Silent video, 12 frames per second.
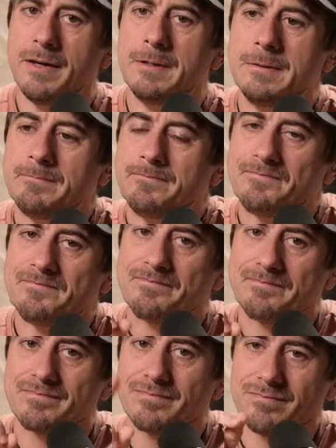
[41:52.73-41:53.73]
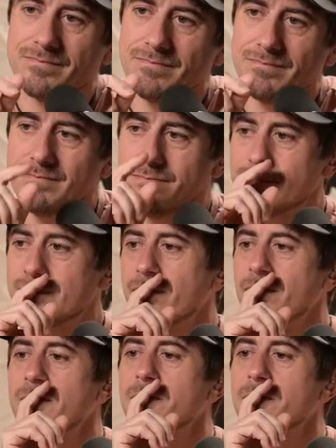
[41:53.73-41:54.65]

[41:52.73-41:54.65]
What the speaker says: Nobody speaks.